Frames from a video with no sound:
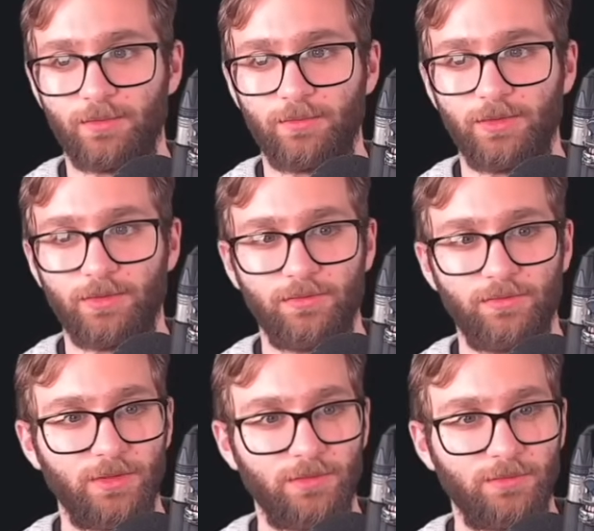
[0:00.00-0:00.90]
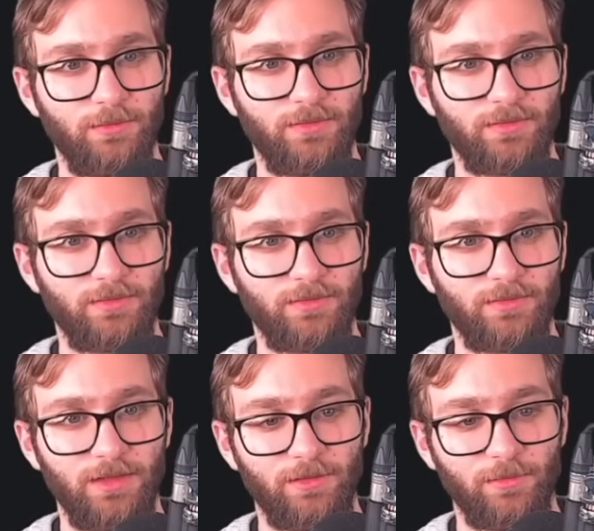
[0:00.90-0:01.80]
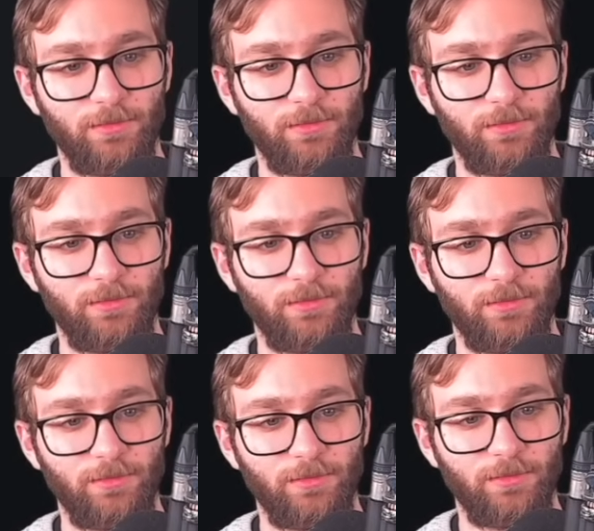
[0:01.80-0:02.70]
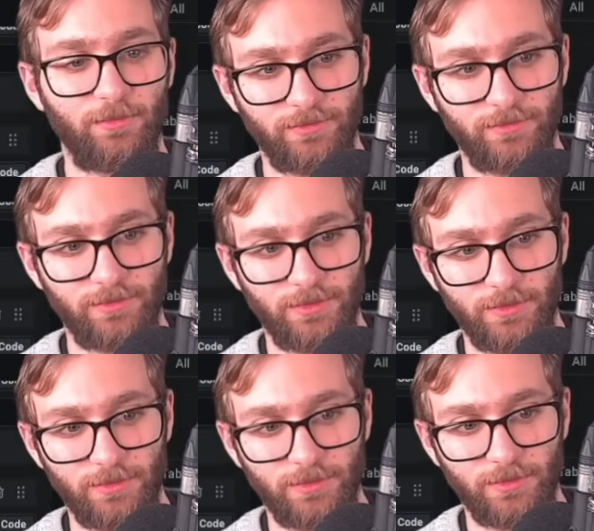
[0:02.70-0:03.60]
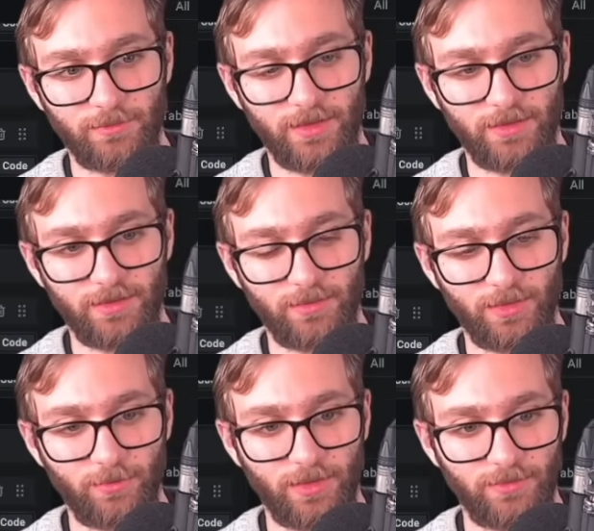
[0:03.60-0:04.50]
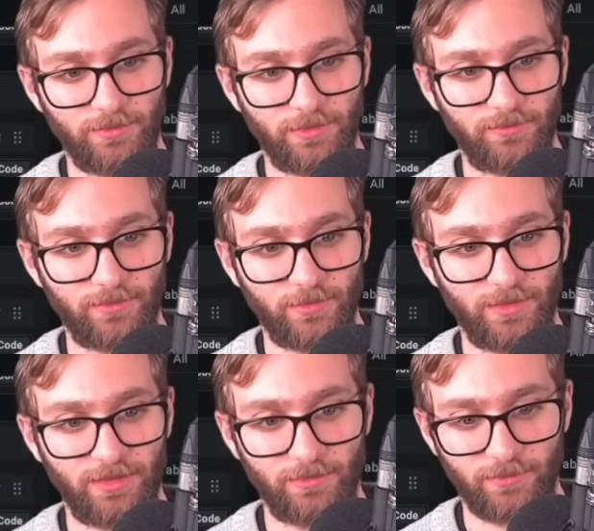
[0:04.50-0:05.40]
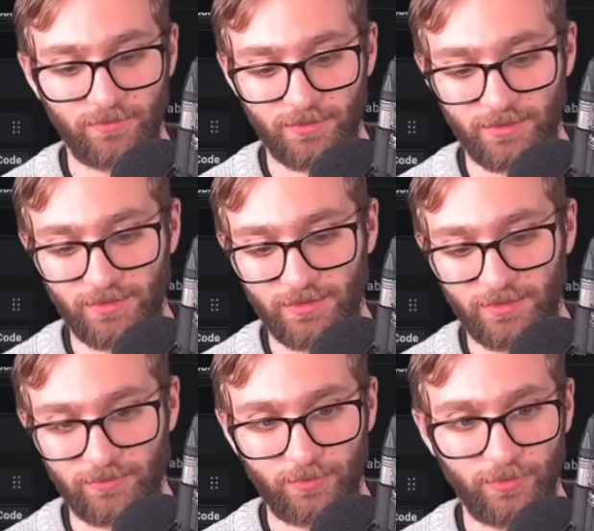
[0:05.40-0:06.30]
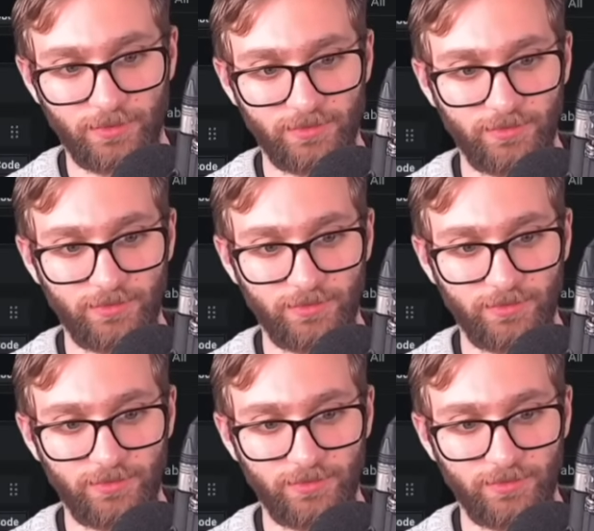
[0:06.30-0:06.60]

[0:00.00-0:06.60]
Beautiful. Let's go ahead and put that into our graph so that it can be monitored from a Grafana dashboard.